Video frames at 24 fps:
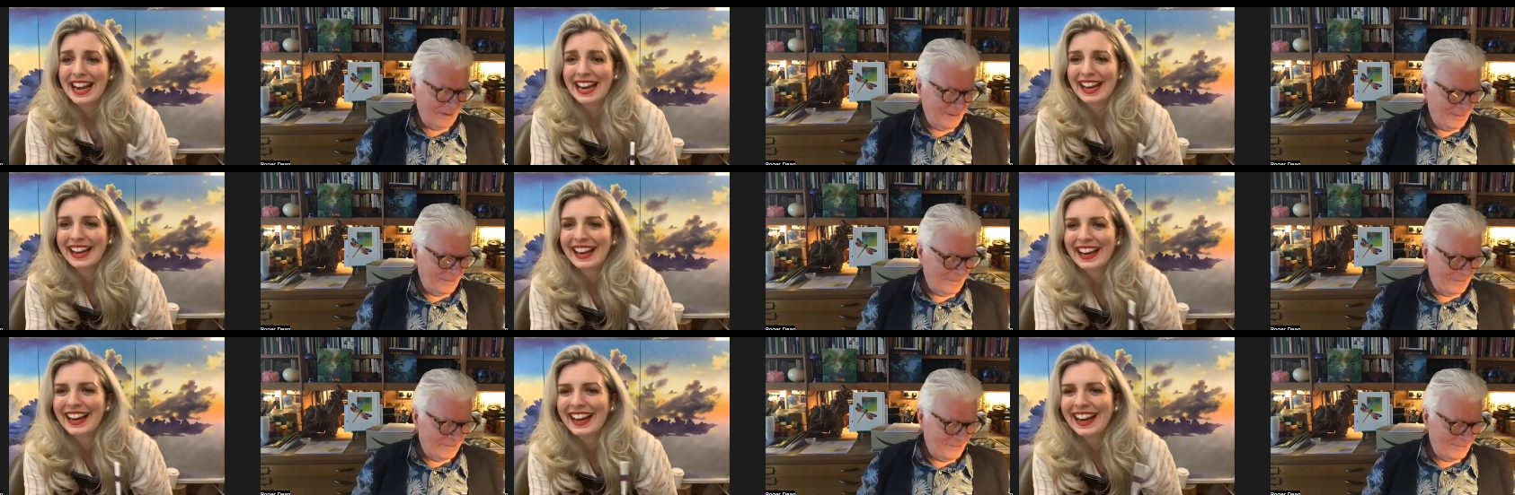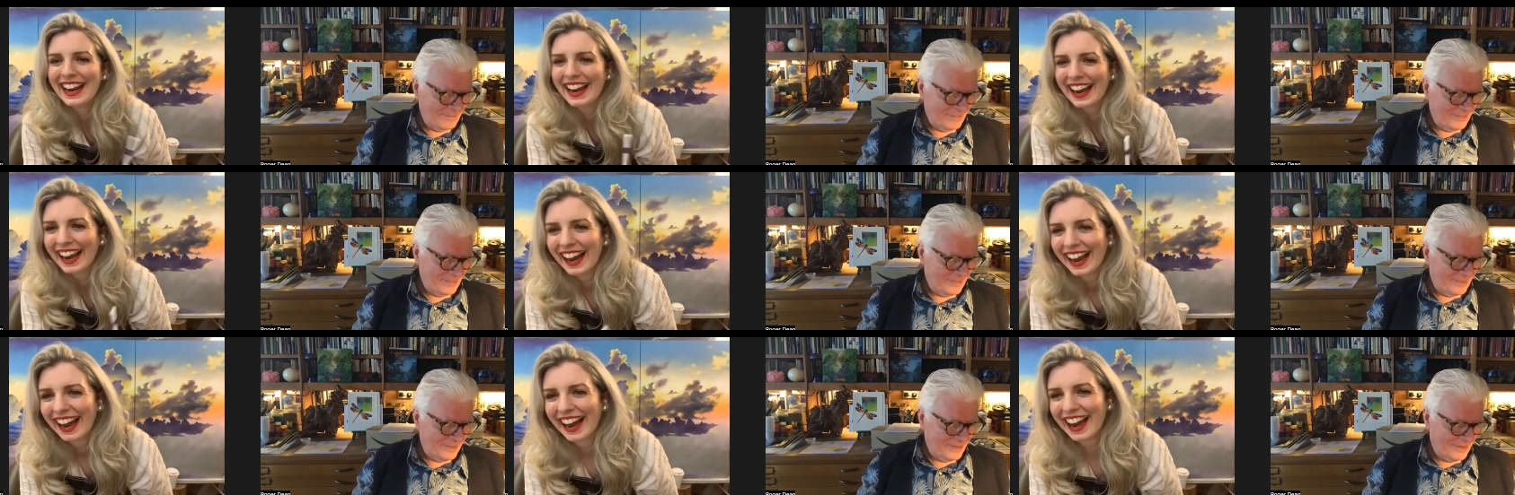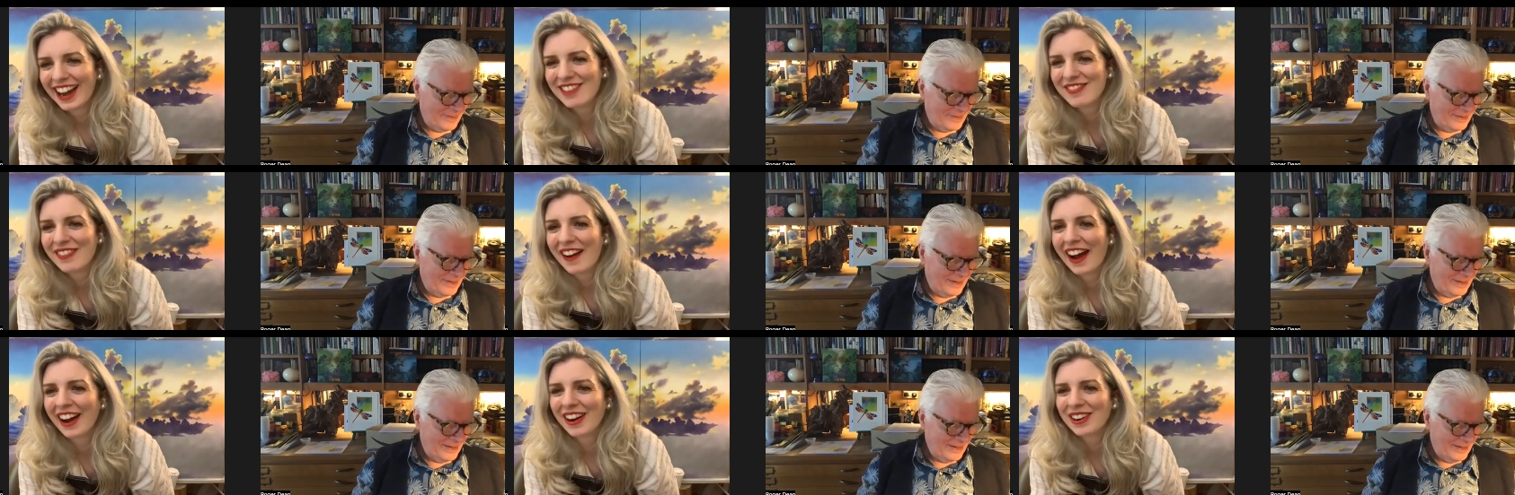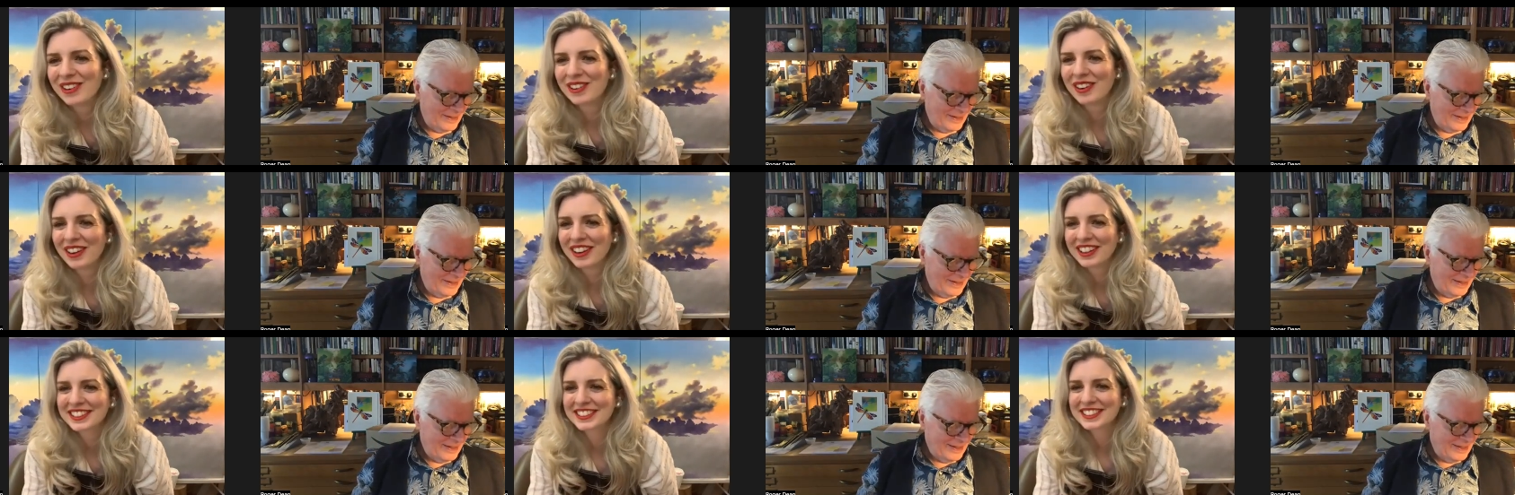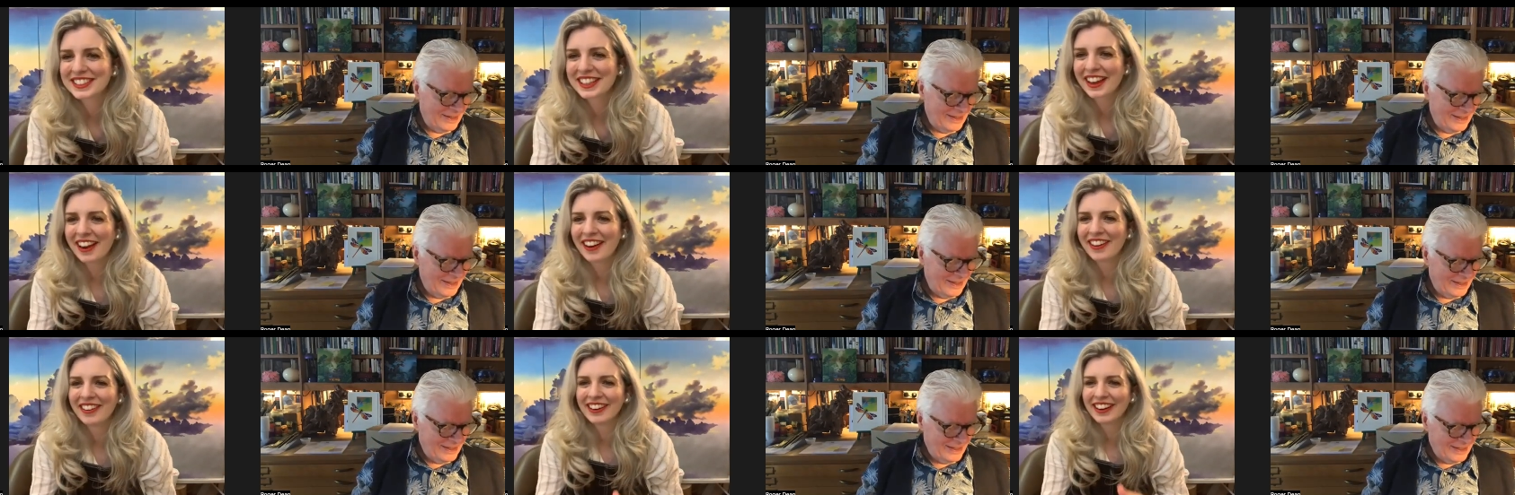Speaker 1: about
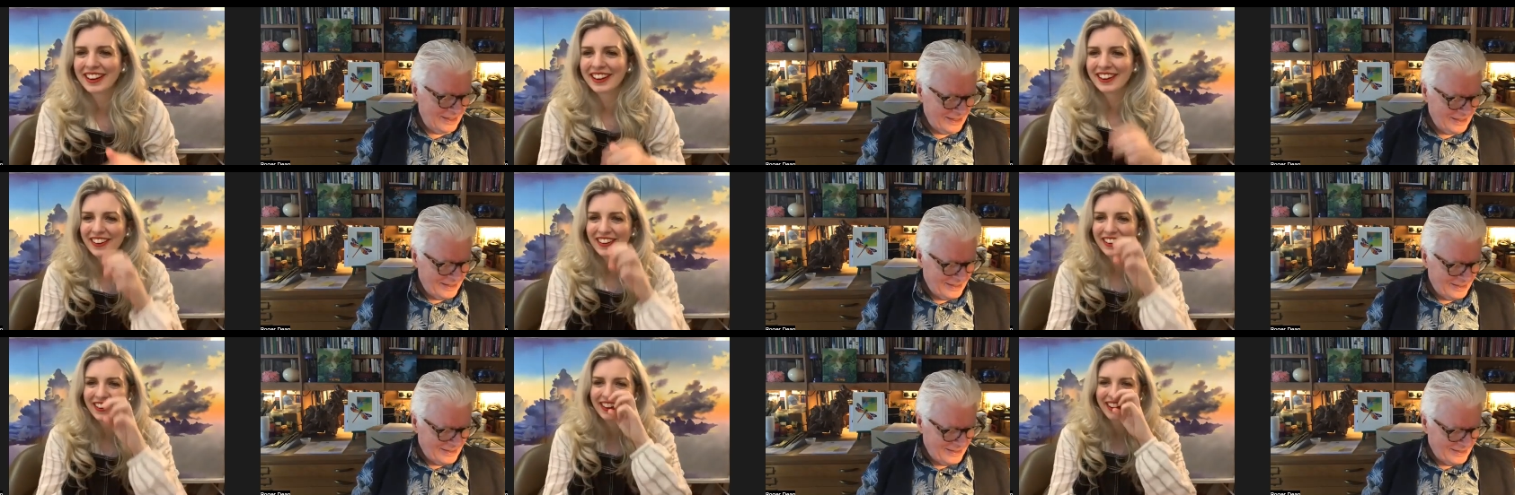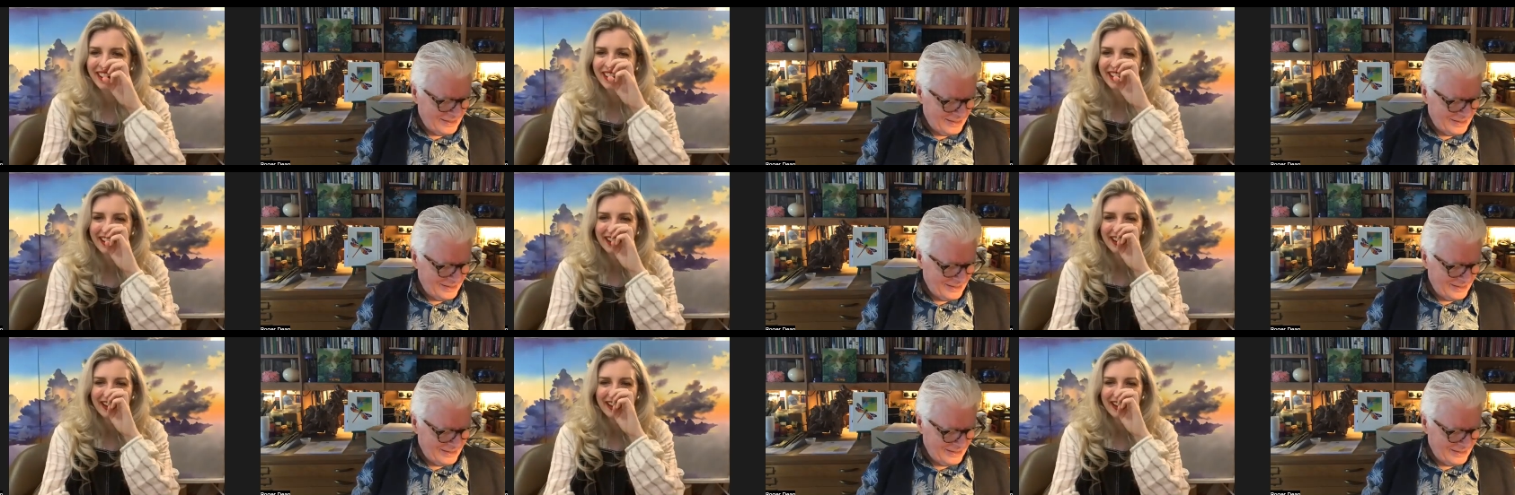what's going on.